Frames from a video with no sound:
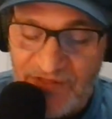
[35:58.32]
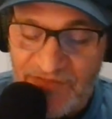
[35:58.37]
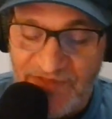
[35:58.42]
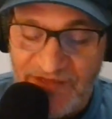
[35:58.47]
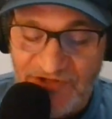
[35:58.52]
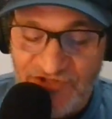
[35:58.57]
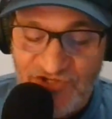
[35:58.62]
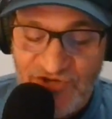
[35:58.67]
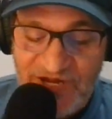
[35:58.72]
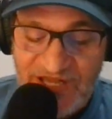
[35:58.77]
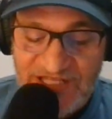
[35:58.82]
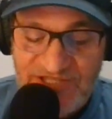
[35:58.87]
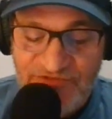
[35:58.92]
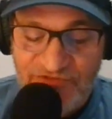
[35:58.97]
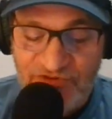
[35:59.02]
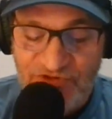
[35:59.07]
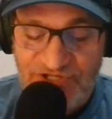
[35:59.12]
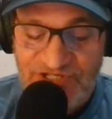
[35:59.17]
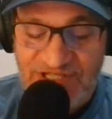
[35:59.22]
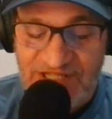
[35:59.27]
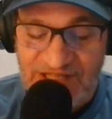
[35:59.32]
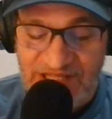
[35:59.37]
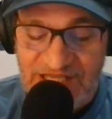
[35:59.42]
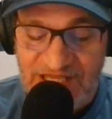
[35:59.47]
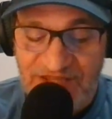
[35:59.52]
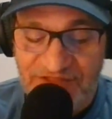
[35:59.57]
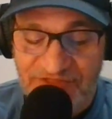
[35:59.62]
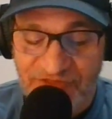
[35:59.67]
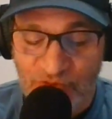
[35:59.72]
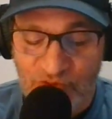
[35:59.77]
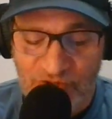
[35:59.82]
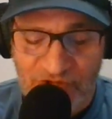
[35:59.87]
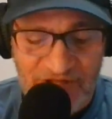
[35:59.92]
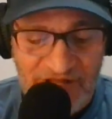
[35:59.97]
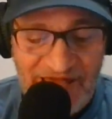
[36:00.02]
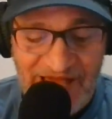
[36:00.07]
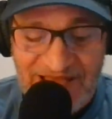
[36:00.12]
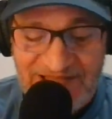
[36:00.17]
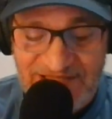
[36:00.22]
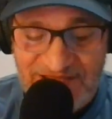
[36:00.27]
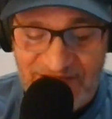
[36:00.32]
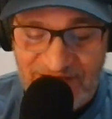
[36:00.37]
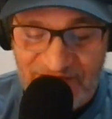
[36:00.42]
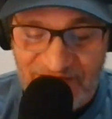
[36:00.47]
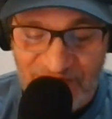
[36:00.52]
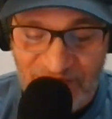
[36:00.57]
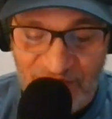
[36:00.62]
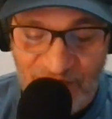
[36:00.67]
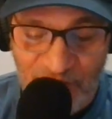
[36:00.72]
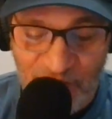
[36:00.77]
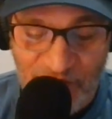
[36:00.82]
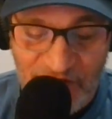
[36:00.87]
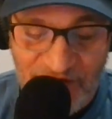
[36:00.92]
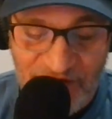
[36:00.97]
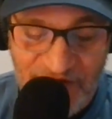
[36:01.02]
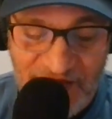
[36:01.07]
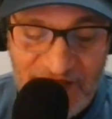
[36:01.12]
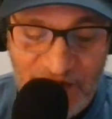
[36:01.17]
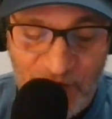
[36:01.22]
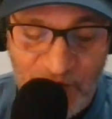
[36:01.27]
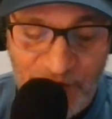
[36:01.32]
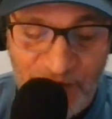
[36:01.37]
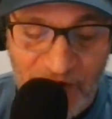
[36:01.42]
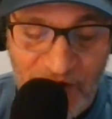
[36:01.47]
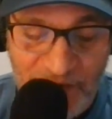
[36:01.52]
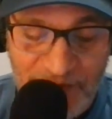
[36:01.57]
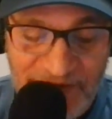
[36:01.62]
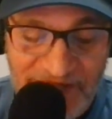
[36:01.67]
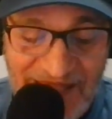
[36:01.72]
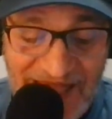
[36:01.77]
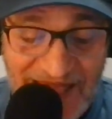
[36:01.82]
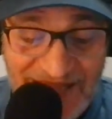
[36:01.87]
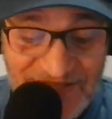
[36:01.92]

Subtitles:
then transferred to Leith or Glasgow, where they were promptly